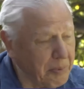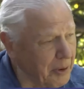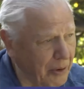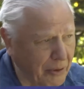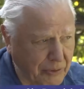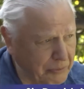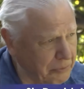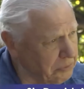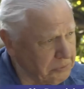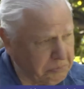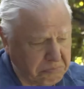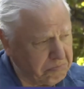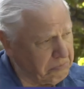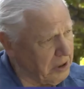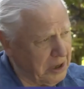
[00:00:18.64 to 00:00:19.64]

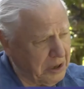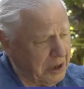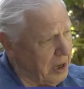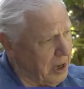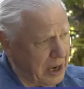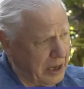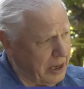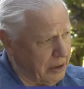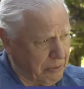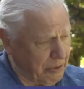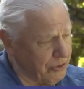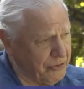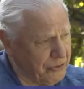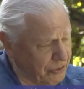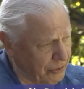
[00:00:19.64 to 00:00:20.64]
beyond any
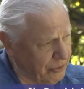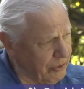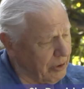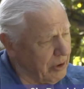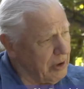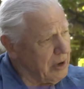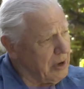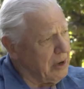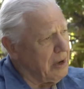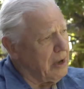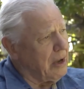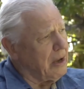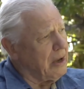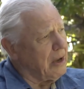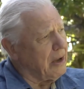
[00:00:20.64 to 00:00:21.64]
question,
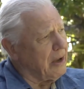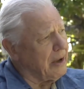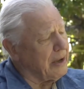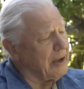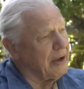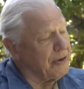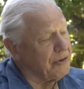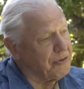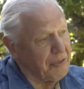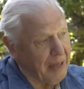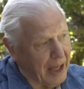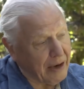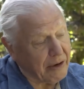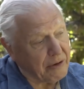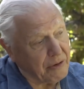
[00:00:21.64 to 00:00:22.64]
is
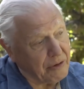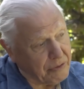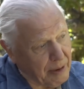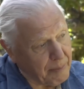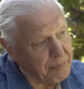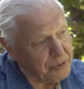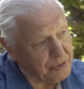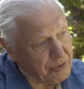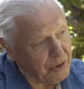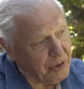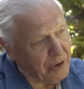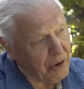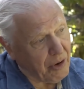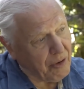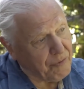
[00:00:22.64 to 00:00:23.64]
that the
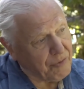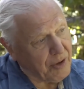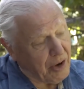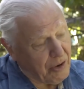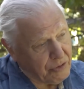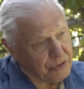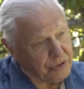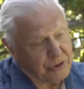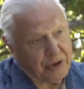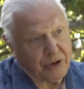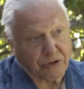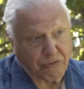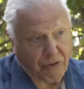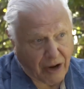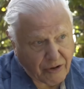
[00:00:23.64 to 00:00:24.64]
temperature of the ocean
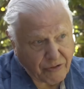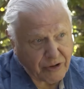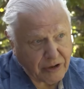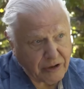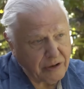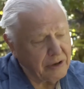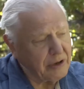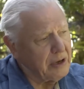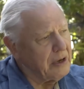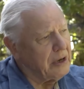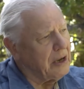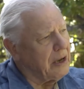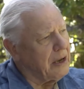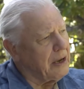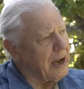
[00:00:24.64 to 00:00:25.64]
is rising
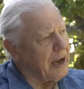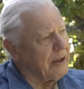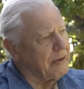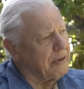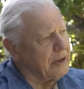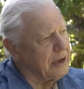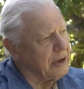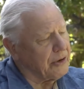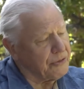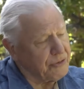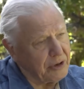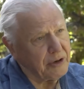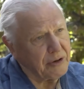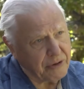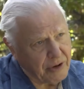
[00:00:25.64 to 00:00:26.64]
and the
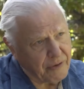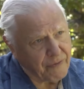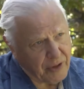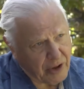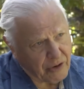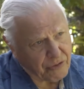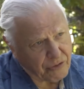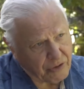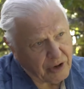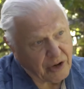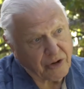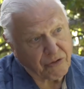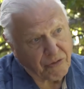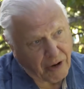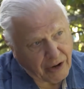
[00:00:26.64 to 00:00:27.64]
acidity of the ocean
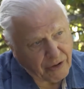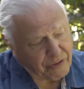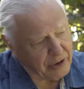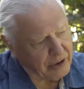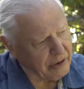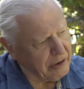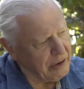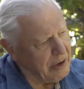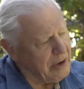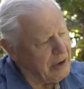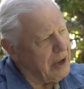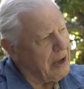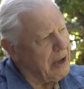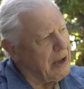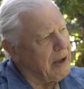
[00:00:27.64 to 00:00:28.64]
is rising.
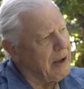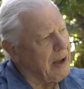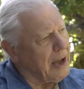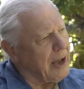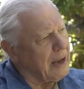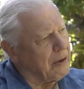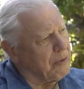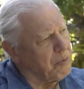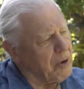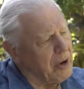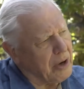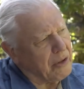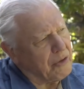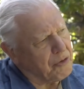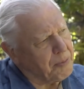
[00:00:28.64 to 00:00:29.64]
And
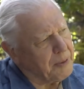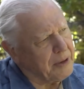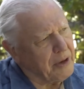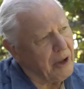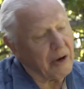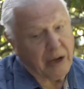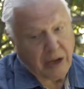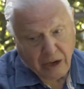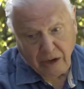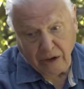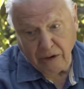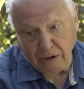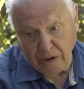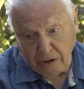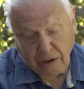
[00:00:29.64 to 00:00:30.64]
work that's been done
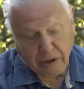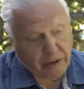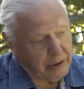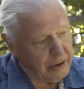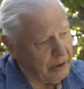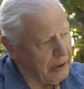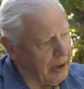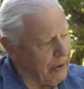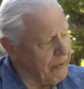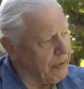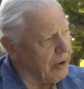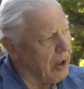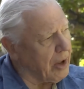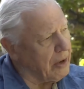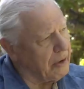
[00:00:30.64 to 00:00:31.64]
here in
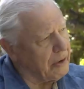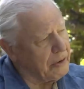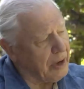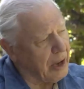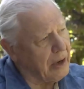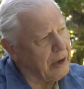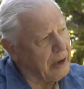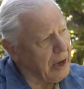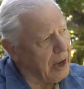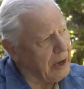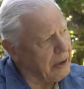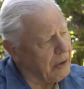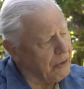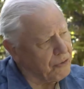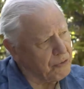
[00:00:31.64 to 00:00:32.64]
Heron Island
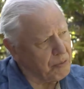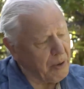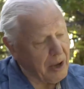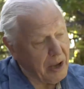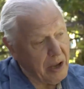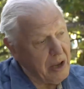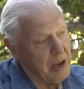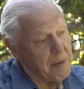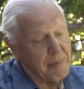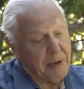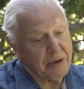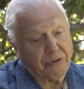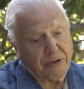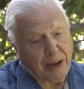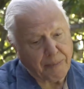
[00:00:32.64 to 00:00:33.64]
and elsewhere
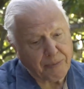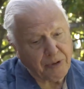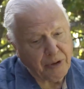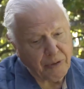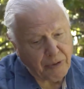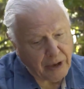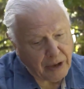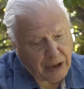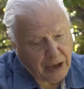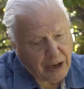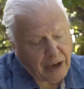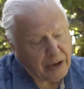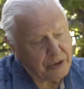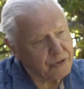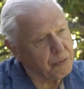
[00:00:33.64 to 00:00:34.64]
makes it absolutely
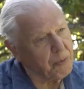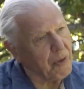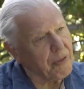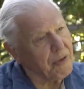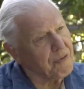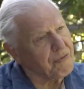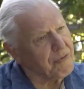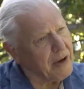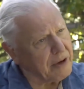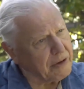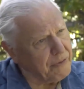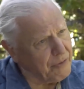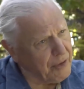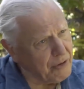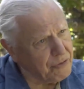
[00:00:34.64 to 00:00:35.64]
clear as to what the
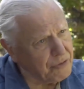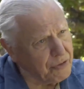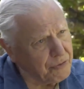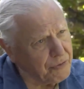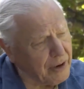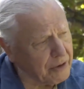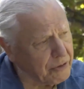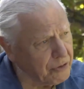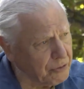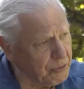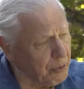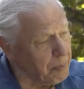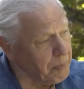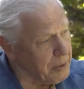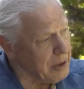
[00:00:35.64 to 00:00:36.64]
effect of those two
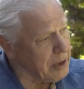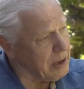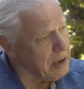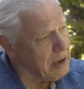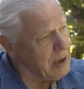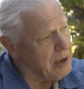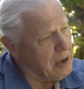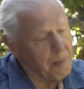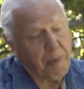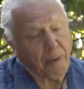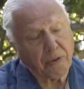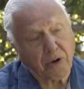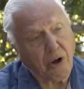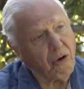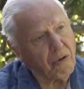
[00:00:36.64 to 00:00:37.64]
factors will be
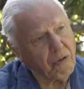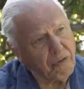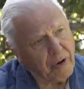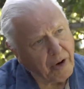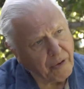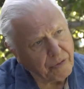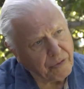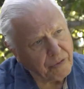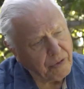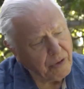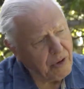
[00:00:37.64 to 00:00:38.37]
upon coral growth.